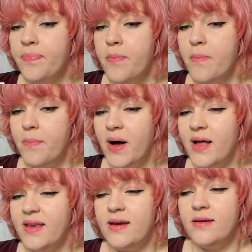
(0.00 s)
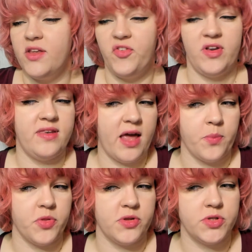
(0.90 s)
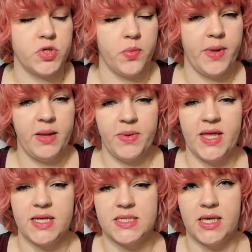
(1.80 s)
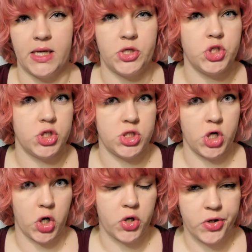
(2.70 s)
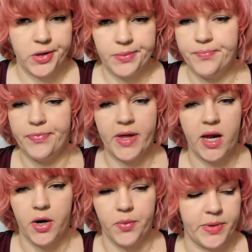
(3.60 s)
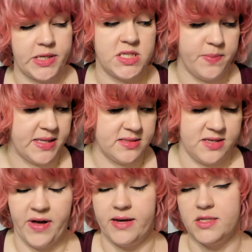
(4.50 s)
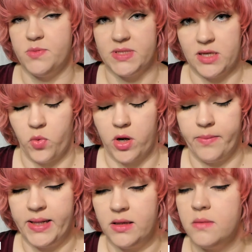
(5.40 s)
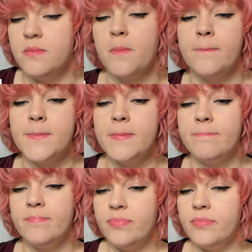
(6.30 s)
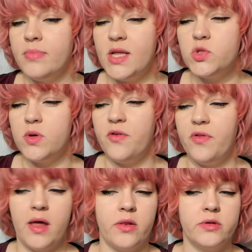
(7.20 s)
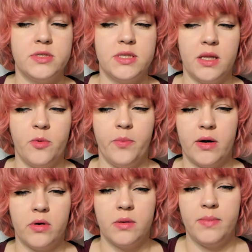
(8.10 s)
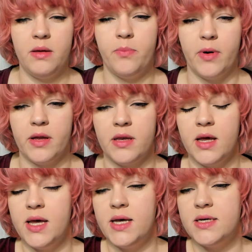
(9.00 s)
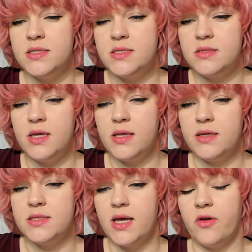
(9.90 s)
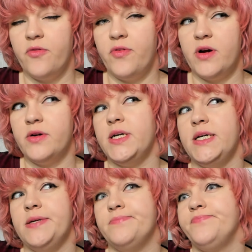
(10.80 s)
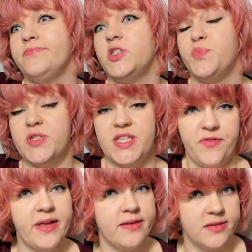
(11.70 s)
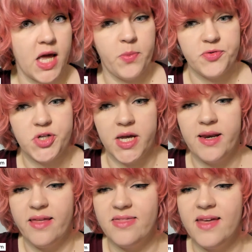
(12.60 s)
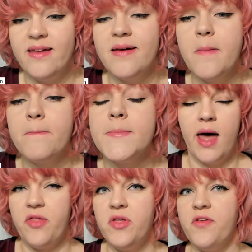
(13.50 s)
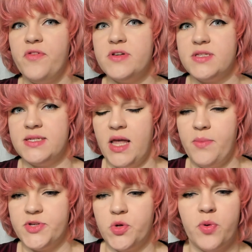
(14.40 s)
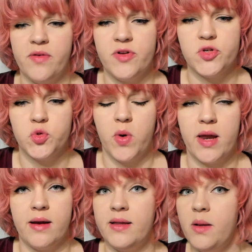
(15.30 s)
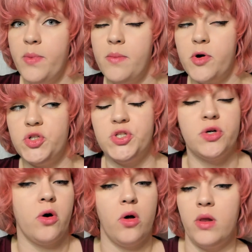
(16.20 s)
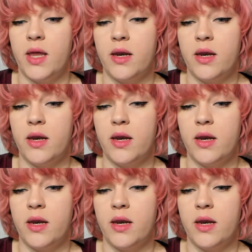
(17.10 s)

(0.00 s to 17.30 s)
but in a different depth. So maybe it's like just darker. I don't know, but it smells divine. It smells like watermelon. This one I feel like looks a little bit better on me, but still it's like a very specific type of shade, I think. I think it feels the same as the previous one. A little bit of moisture, a whole lot